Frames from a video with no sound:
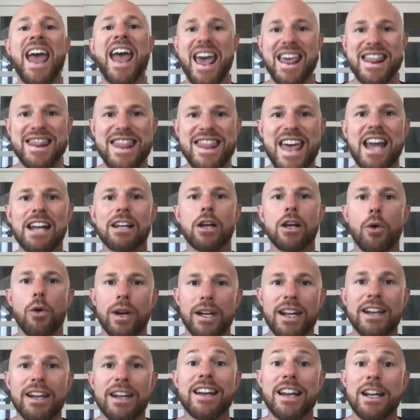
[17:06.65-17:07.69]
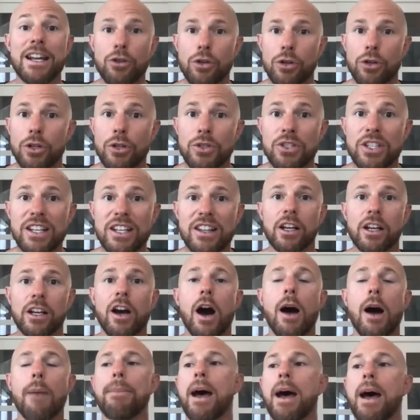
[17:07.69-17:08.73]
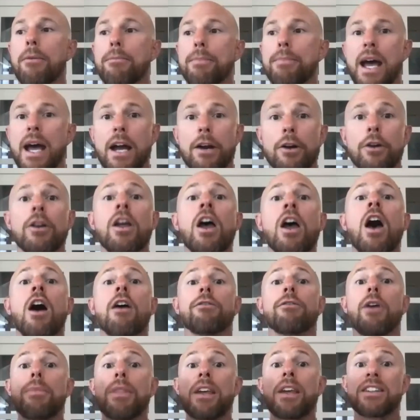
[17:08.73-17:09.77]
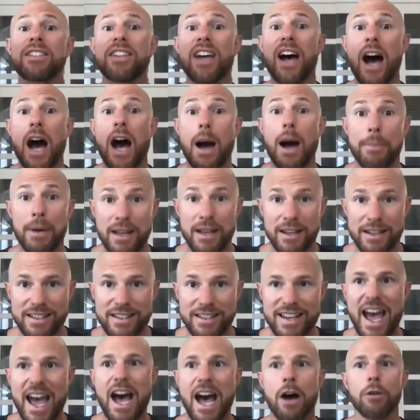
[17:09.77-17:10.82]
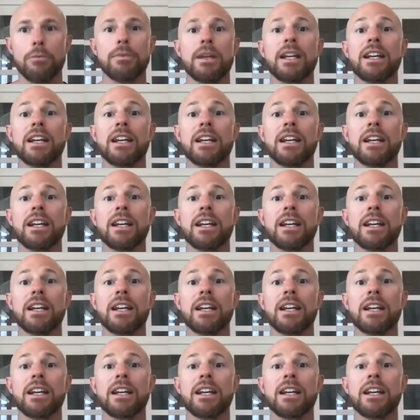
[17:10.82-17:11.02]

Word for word: and then going in and introducing the compound pattern from the top down,